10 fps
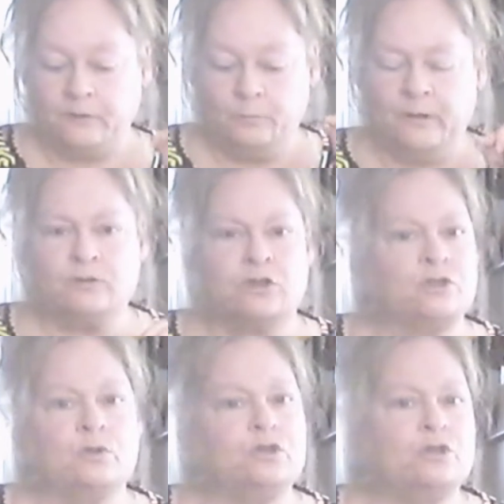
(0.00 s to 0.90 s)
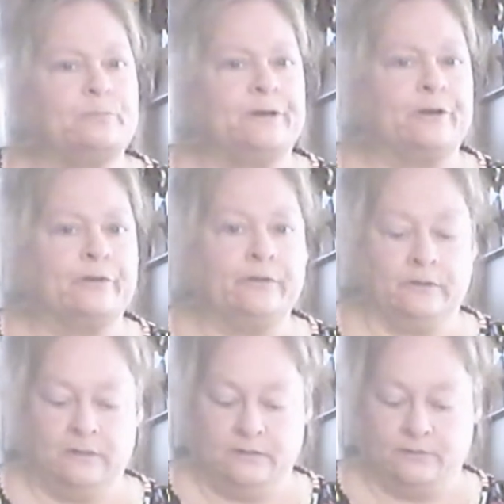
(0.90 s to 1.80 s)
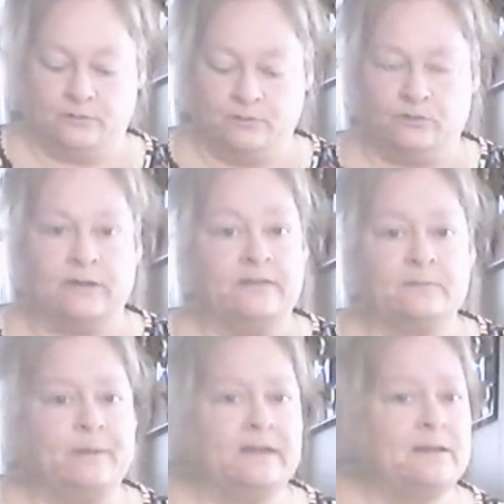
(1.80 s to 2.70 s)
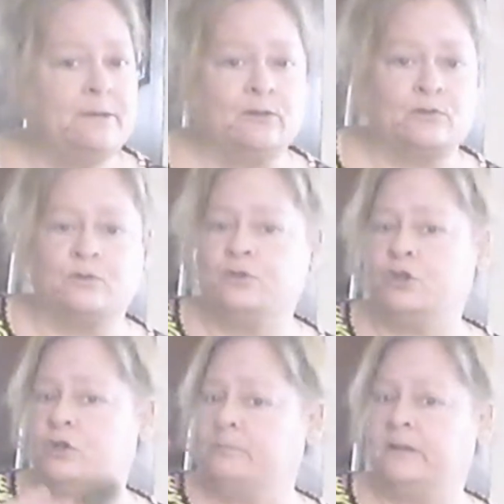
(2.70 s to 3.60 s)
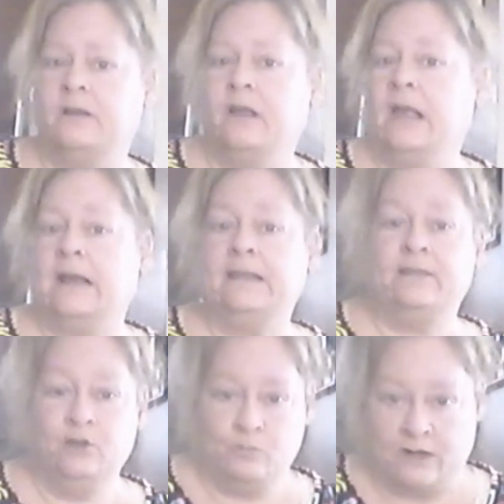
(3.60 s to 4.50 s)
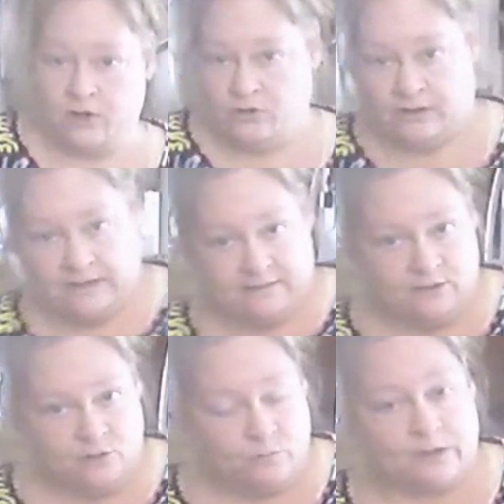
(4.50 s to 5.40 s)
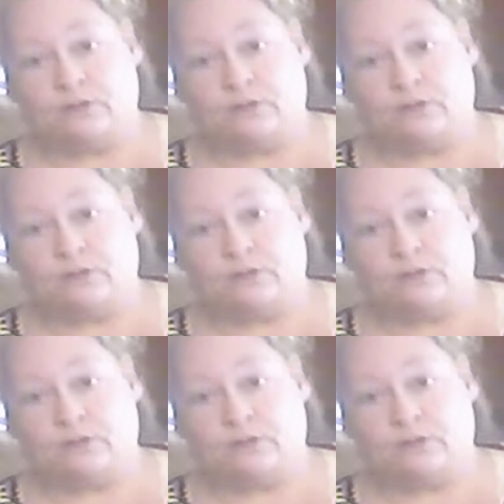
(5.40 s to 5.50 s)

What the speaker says: we don't judge. No judgment here. There's no, in this pandemic, there's no judgment. Anything you want to cook, anything you want to